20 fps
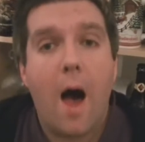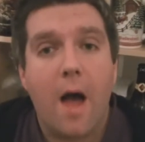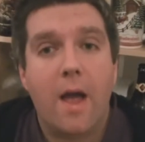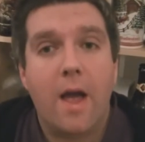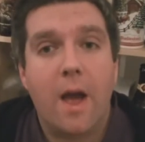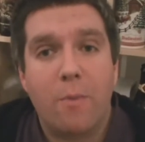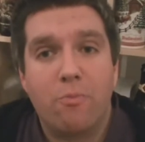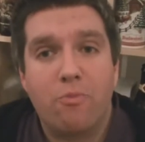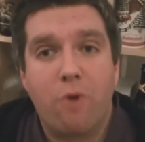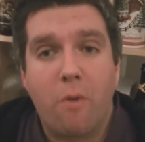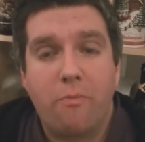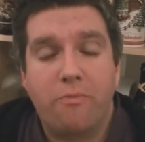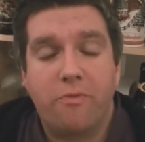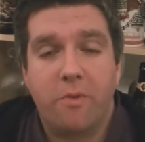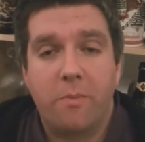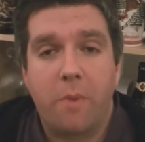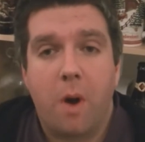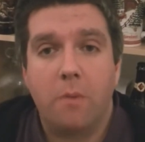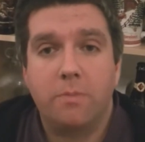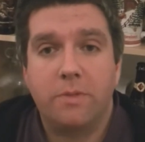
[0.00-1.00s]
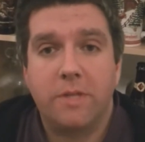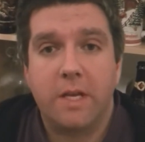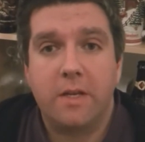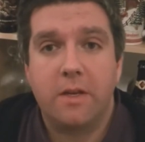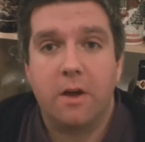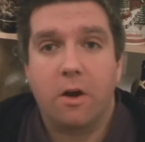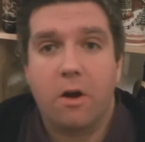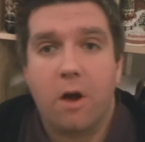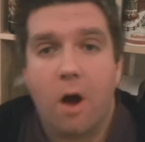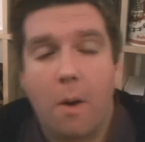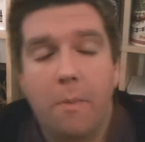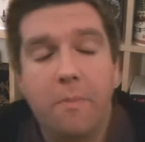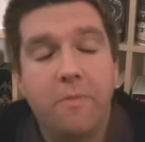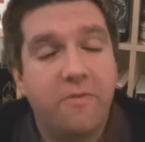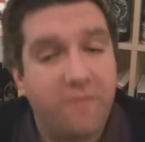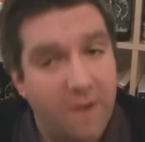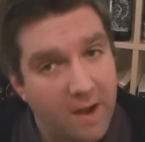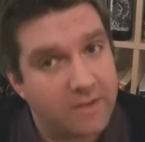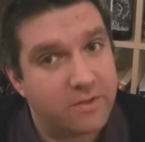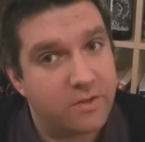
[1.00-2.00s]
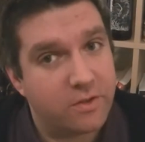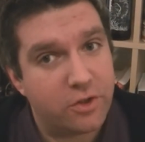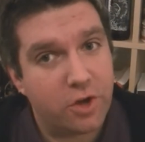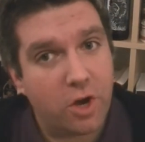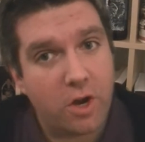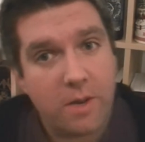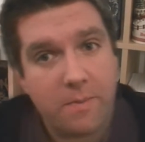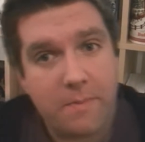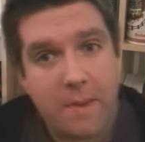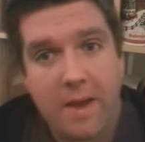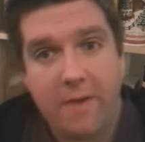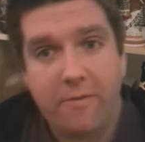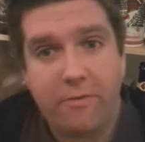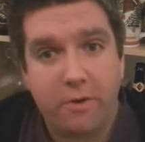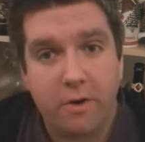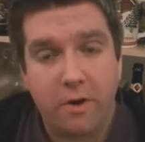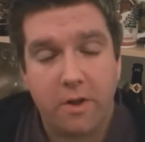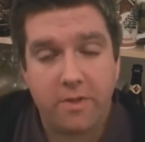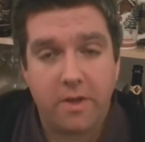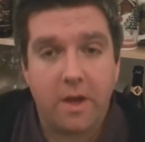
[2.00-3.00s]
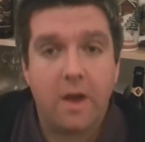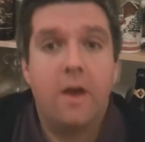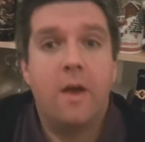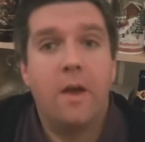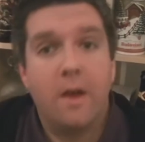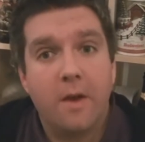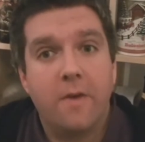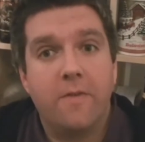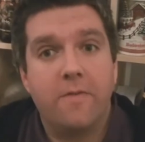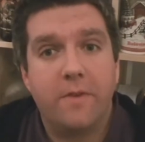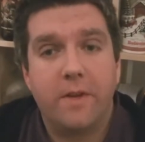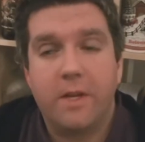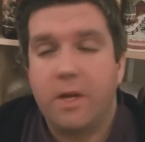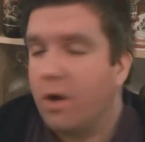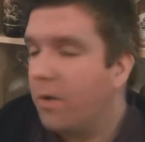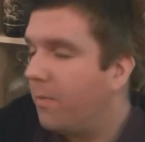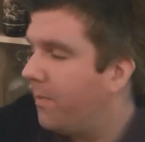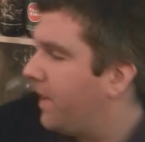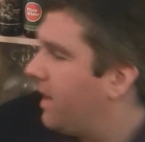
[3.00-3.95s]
Hi, I'm Rob from HopZine.com. Thanks for joining me for another video